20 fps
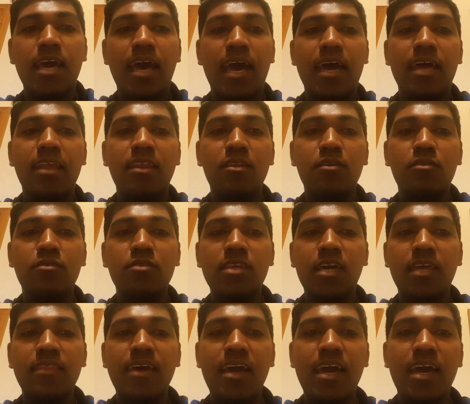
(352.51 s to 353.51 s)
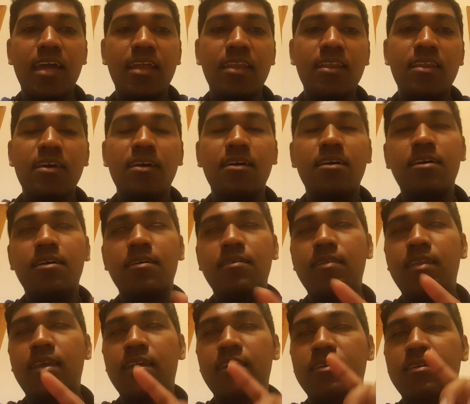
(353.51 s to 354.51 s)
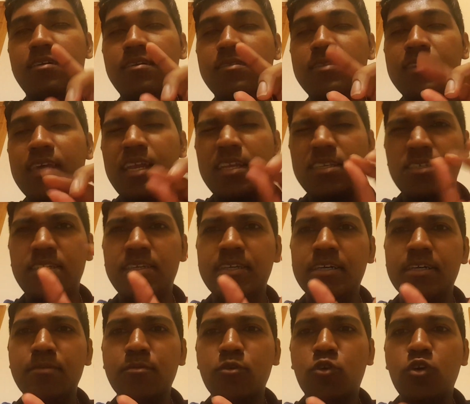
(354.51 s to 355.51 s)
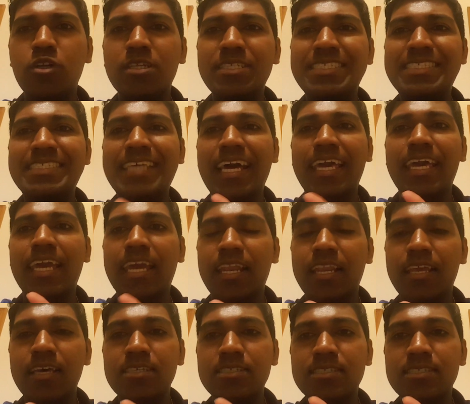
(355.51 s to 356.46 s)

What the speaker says: And on the other hand, like there is a term called saccade.